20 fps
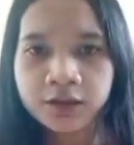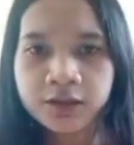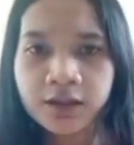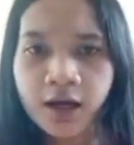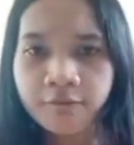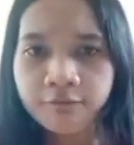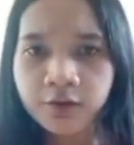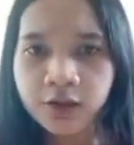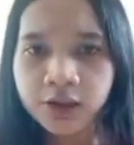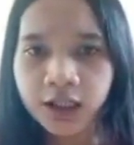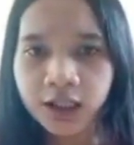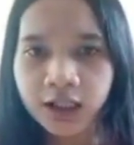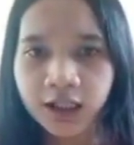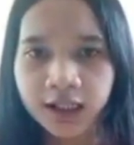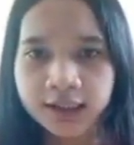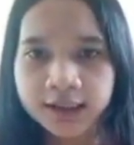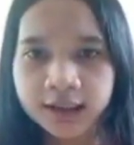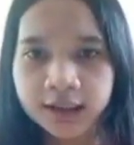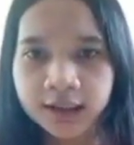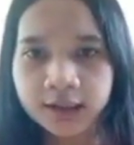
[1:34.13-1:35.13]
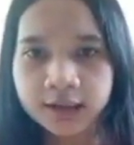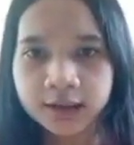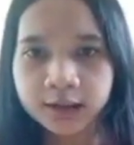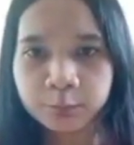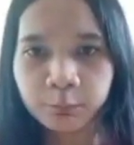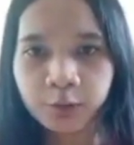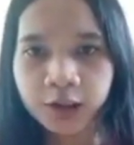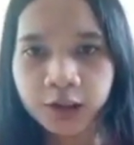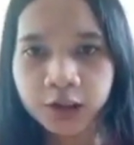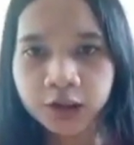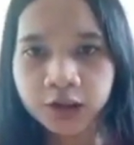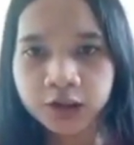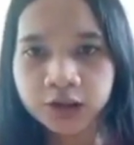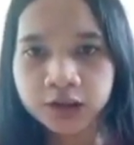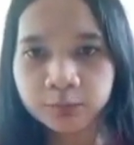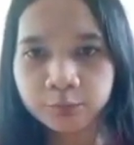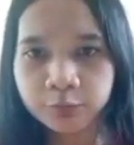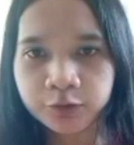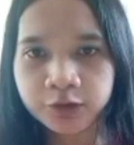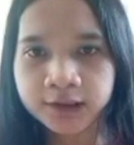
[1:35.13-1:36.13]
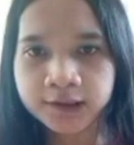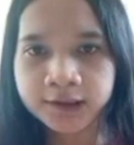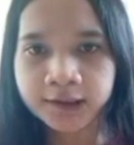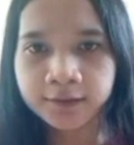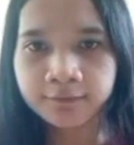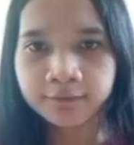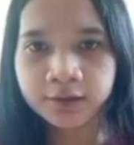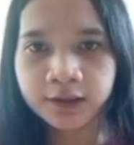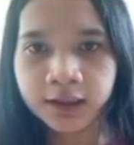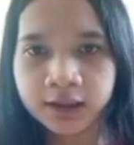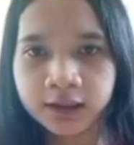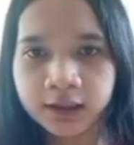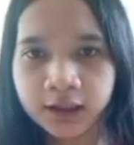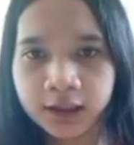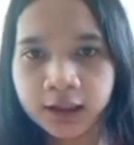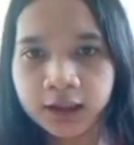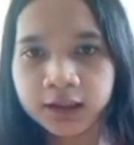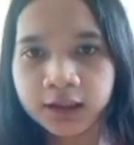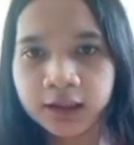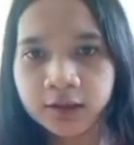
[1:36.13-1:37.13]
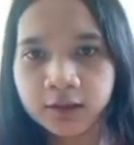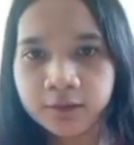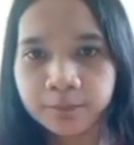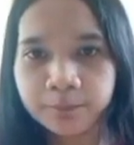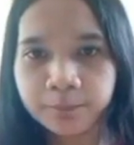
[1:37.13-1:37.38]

Nevertheless, speakers perceive the Ds